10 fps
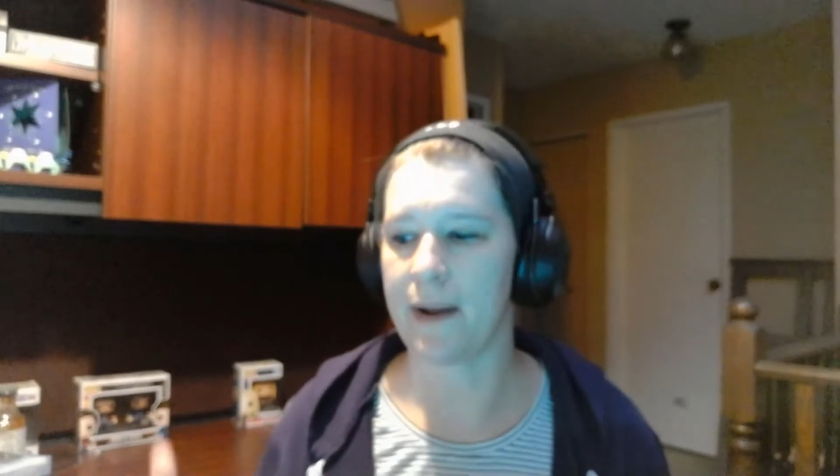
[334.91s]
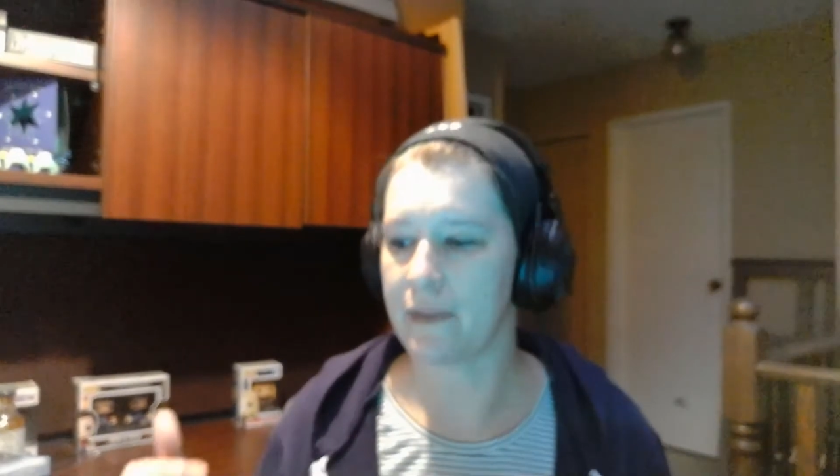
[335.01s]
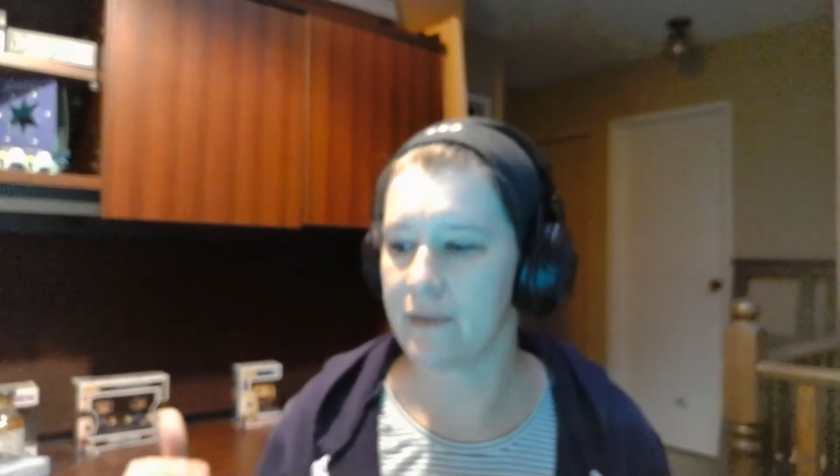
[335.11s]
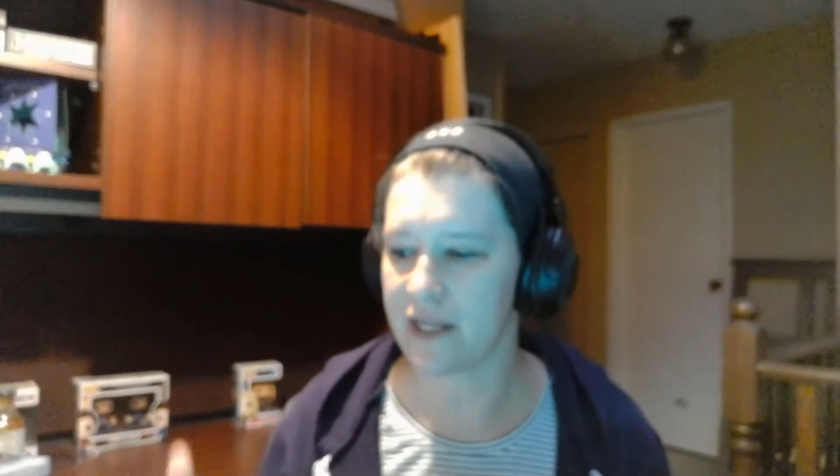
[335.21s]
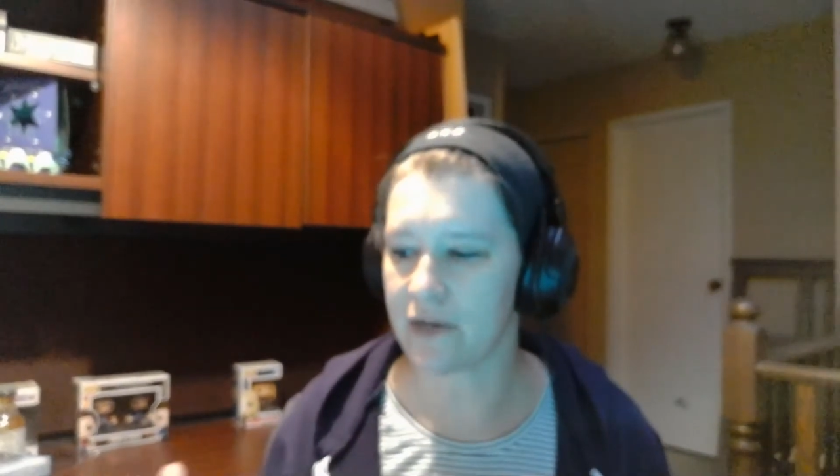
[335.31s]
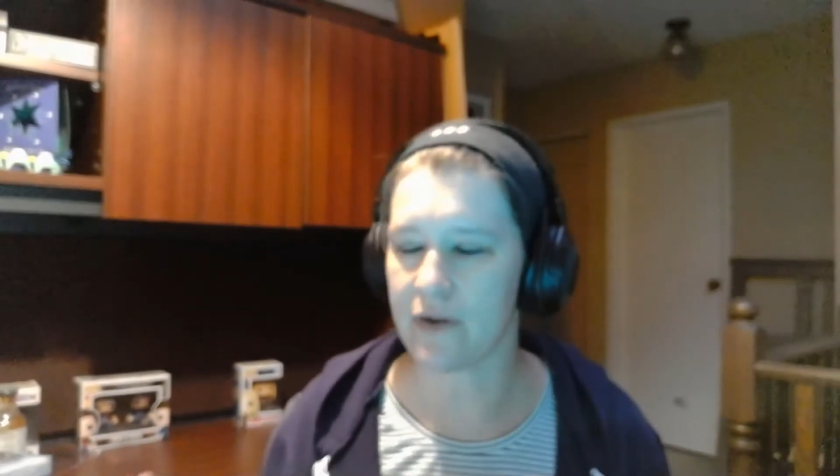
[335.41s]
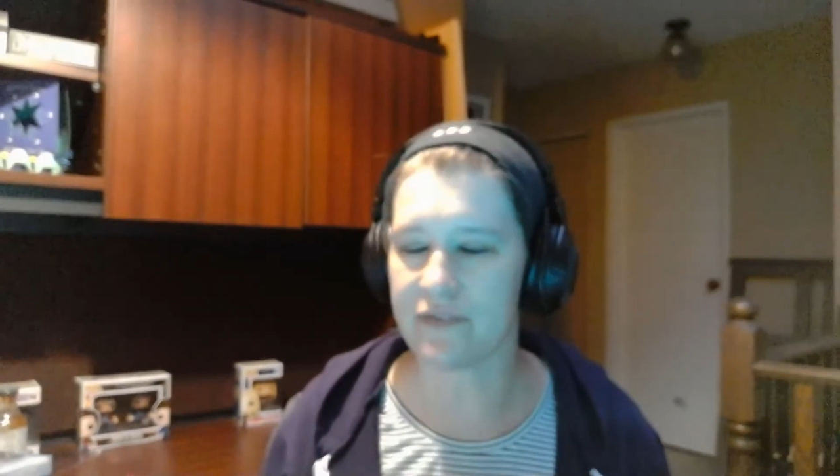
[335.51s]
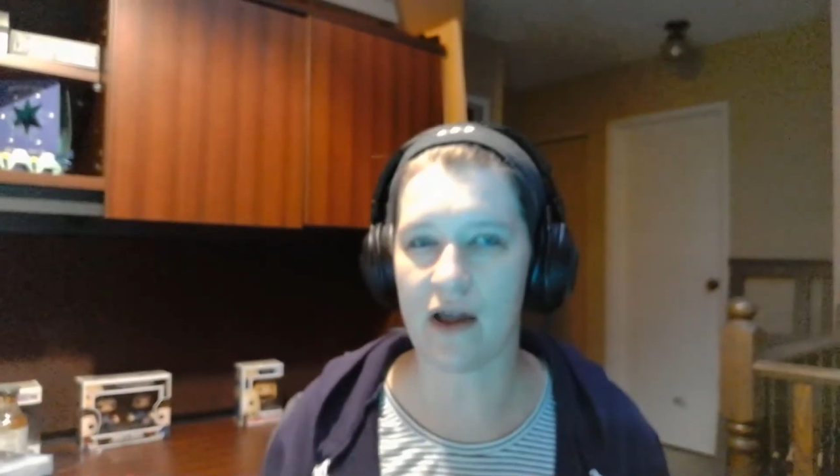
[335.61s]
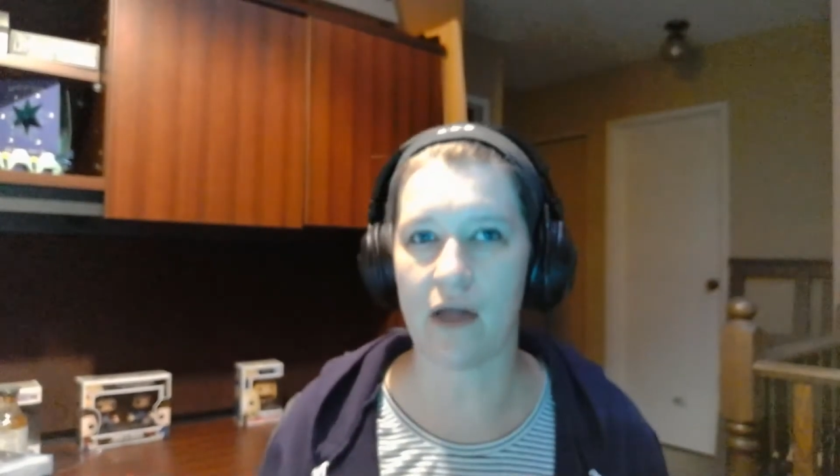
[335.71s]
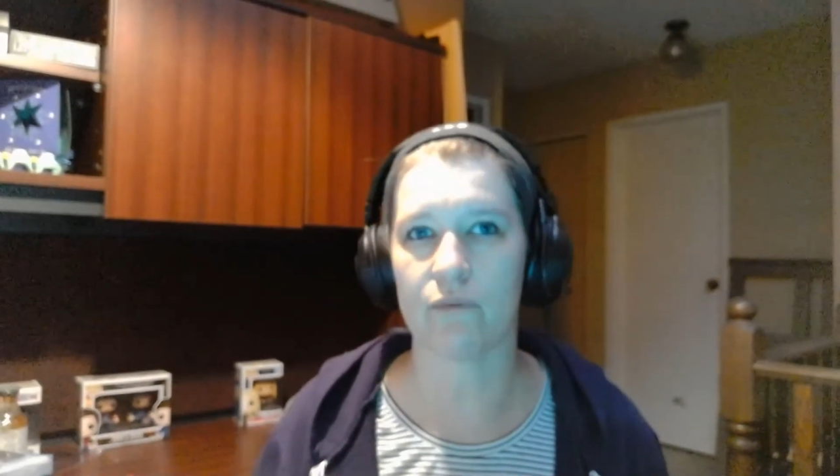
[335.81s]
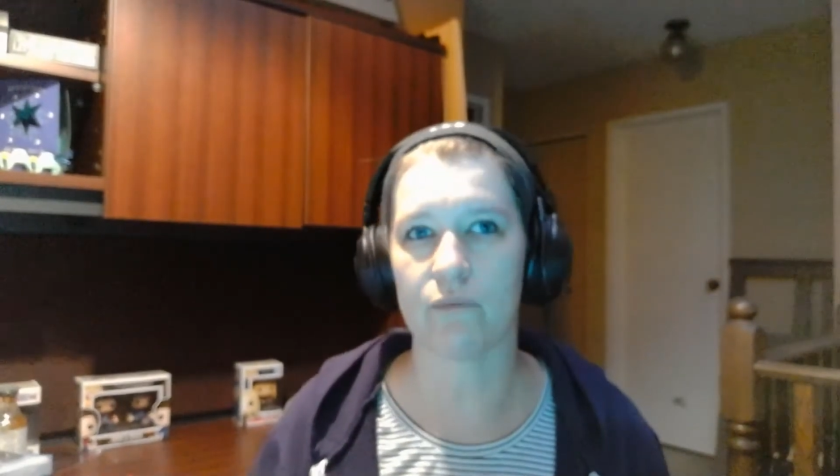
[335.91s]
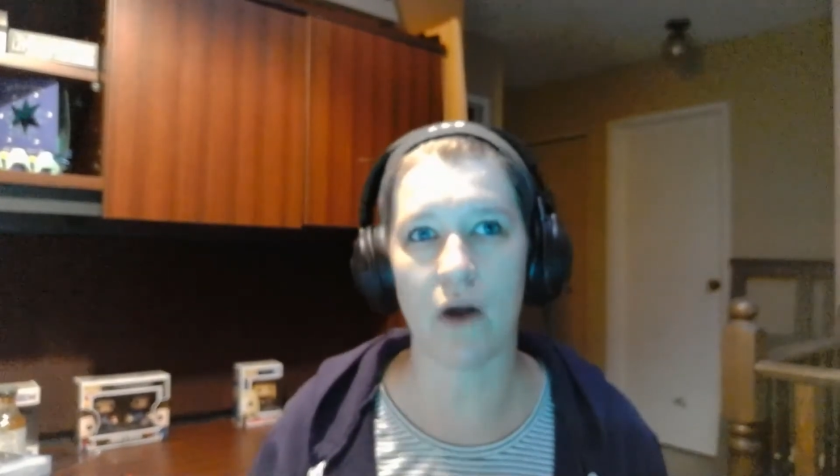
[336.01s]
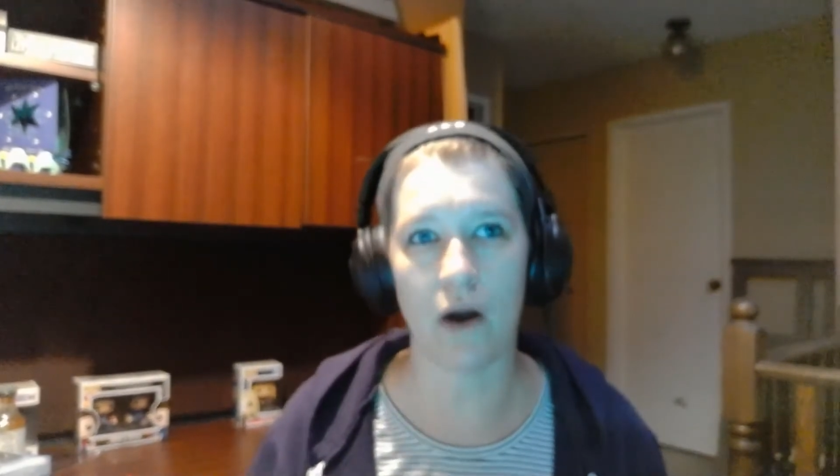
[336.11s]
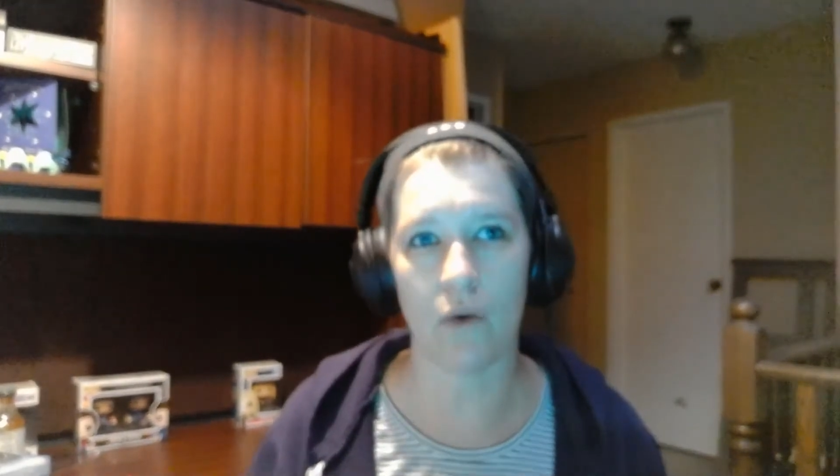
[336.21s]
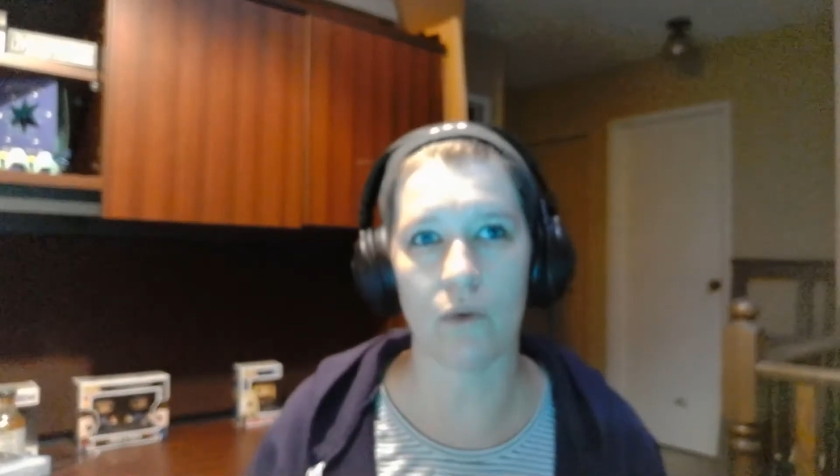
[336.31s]
later on down the
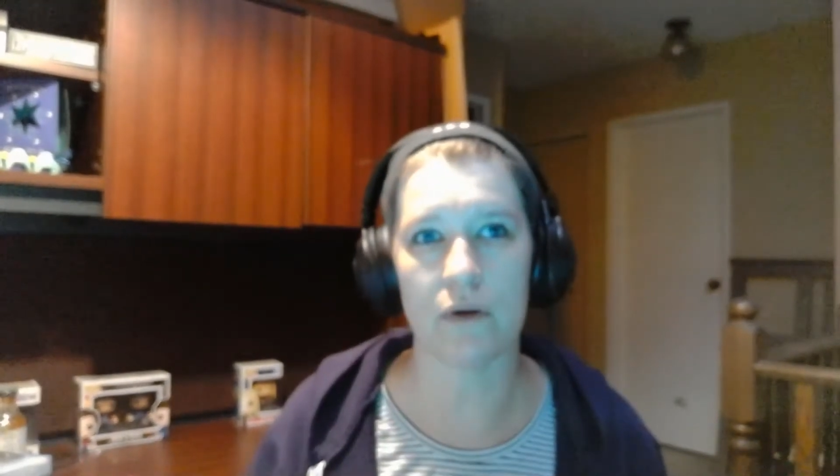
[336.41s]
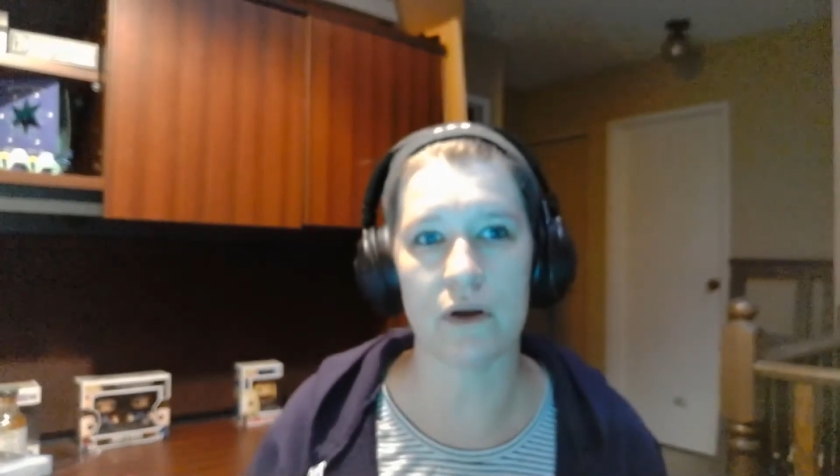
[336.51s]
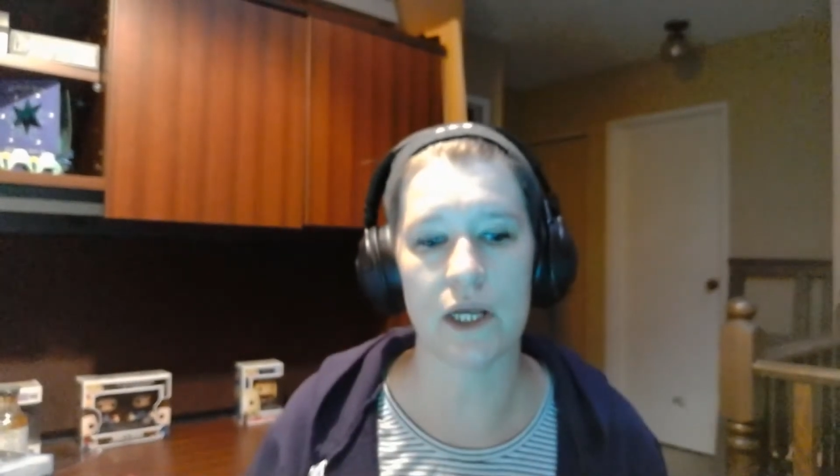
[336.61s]
road